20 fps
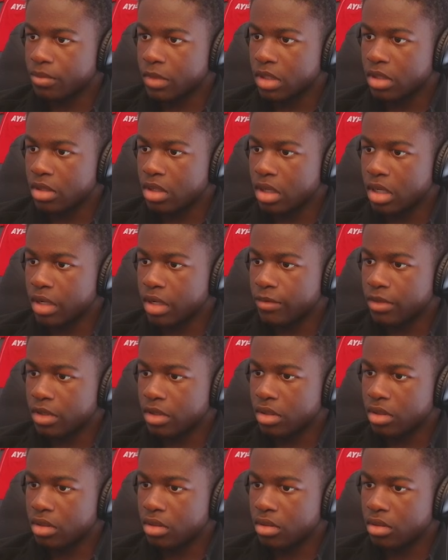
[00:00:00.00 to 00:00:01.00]
not left
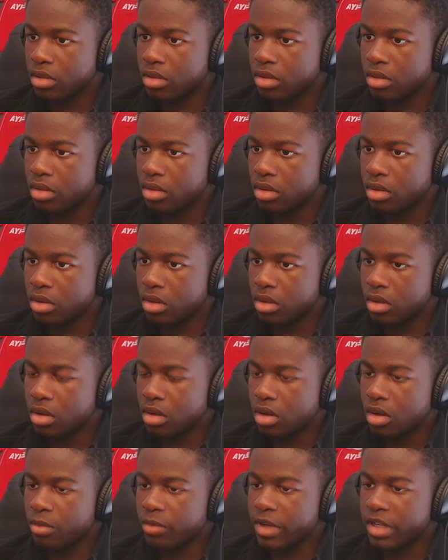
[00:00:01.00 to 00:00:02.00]
hook.
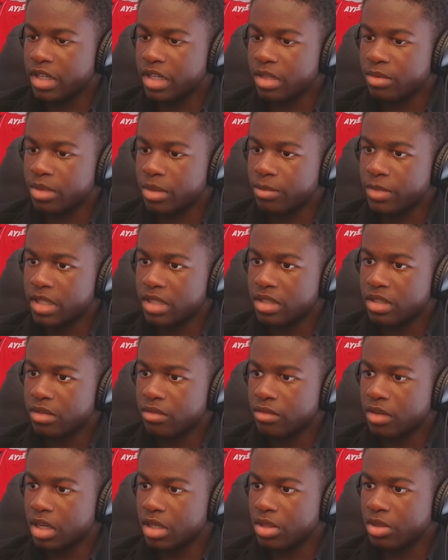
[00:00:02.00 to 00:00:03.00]
Oh my days, my PC
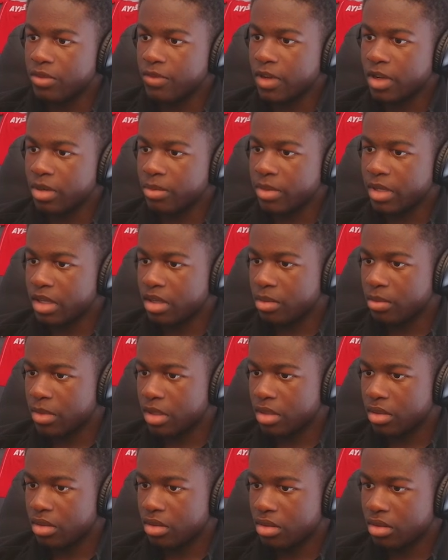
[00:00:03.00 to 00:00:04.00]
crashed. You gotta be kidding me.
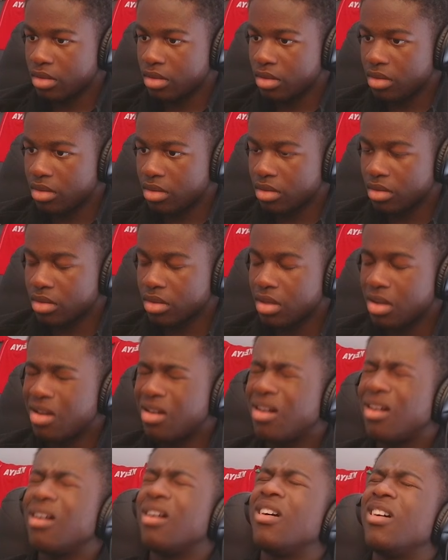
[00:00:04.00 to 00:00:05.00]

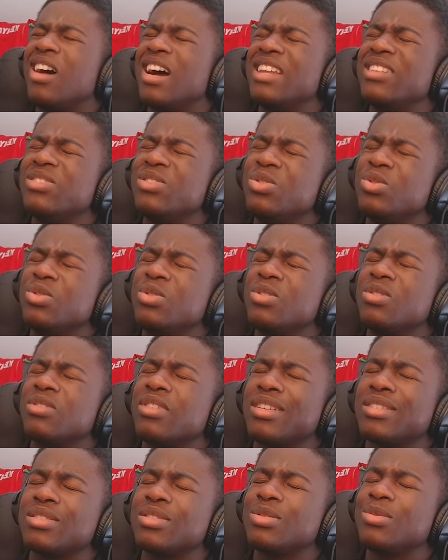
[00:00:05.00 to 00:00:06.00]
Oh, dude,
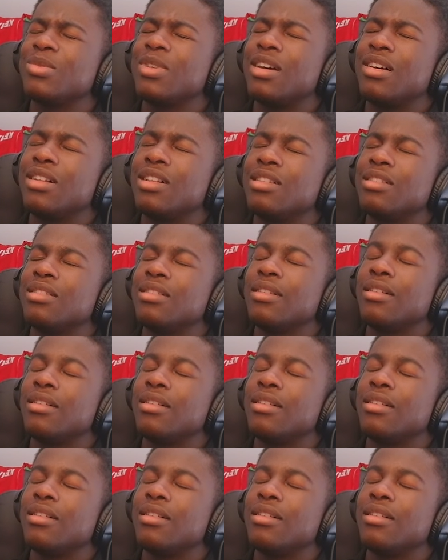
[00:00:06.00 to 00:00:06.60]
crash as well.